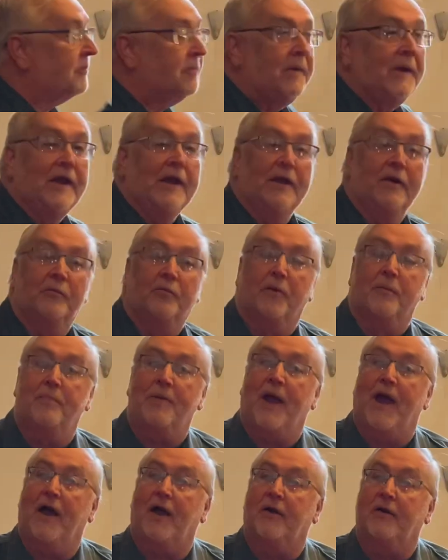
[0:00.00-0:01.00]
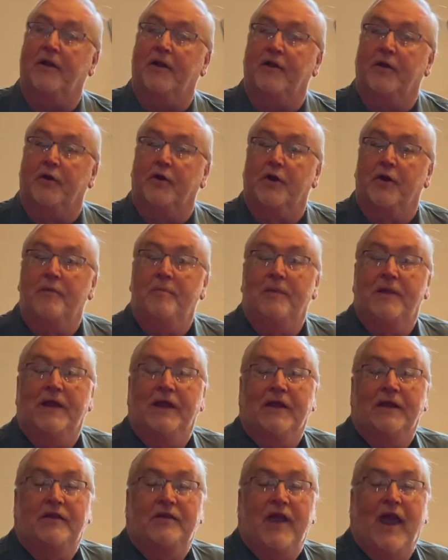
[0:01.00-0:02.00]
being repaired, and they're going to
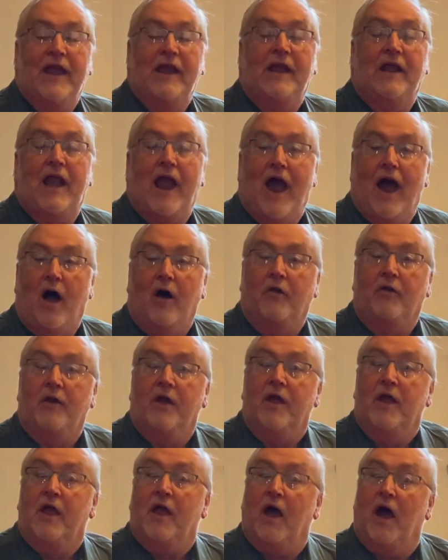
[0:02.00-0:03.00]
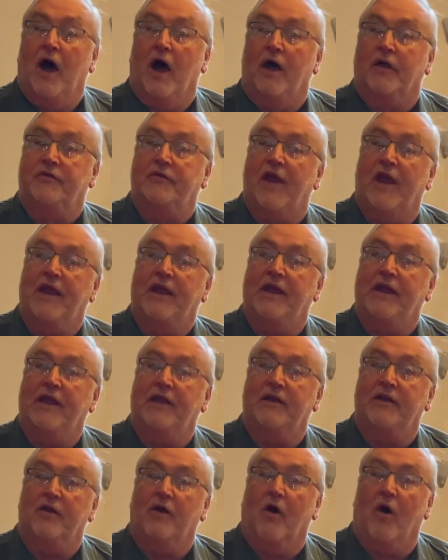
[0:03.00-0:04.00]
be taken out, uh,
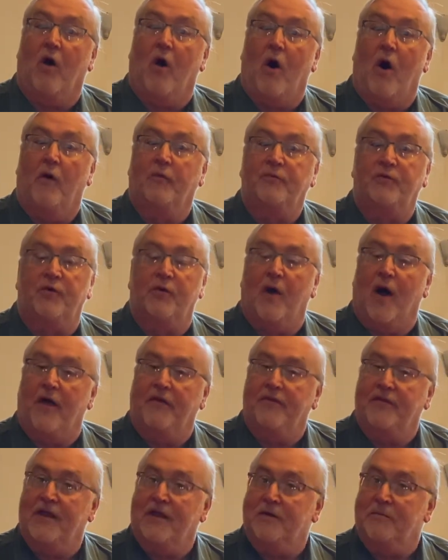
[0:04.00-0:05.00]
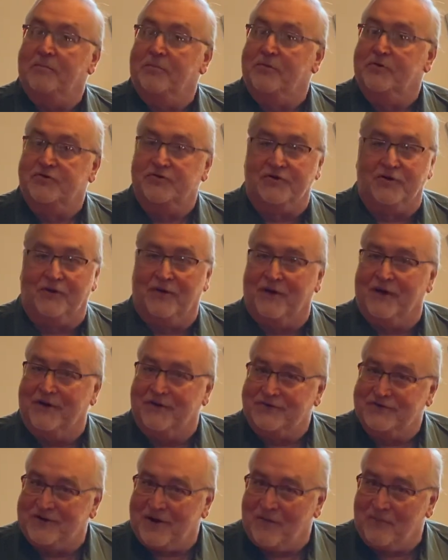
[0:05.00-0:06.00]
taking off to, I think, Missouri or
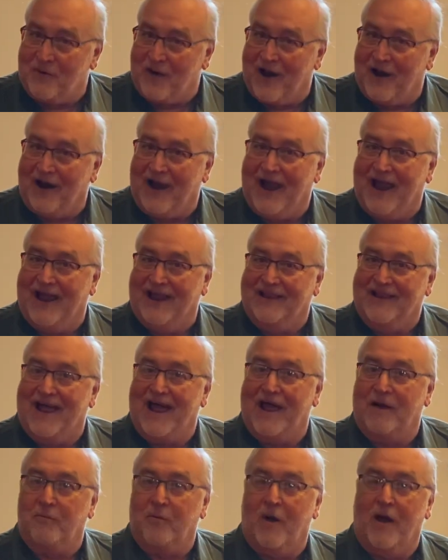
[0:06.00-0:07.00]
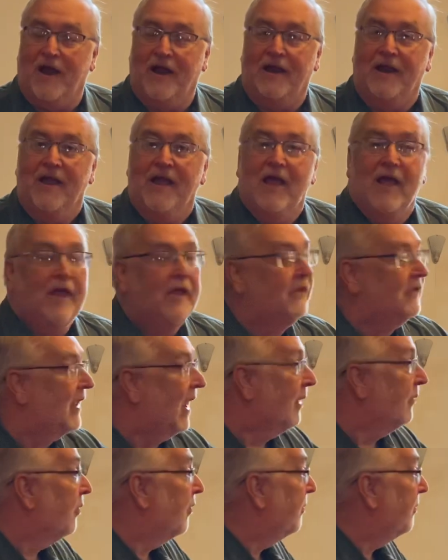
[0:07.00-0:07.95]
somewhere, and that way they will